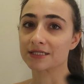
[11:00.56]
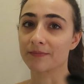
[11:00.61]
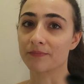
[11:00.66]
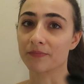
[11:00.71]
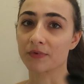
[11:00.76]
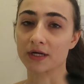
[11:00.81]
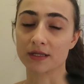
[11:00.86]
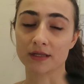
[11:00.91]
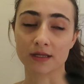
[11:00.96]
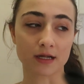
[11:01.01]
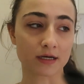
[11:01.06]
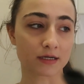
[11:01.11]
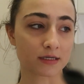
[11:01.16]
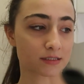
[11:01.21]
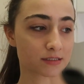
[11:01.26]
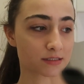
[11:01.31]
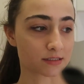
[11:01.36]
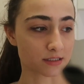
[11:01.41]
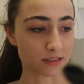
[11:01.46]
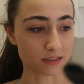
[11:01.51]
something that
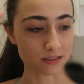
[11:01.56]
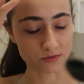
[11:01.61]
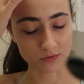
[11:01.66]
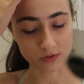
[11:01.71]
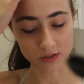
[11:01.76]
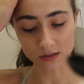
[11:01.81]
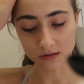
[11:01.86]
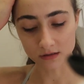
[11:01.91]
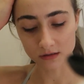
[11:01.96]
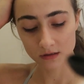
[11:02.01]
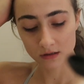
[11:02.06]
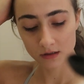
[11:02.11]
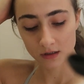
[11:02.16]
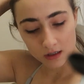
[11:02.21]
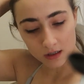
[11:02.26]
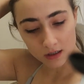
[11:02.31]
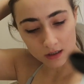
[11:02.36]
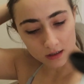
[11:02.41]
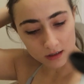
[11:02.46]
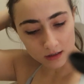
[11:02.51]
is in Israel.
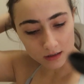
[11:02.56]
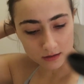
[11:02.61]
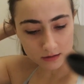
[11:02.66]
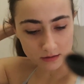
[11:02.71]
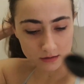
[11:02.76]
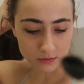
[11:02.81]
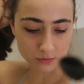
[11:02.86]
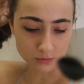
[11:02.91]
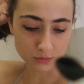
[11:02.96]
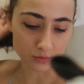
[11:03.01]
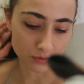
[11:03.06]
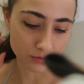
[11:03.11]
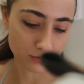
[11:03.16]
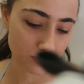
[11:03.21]
And ooh,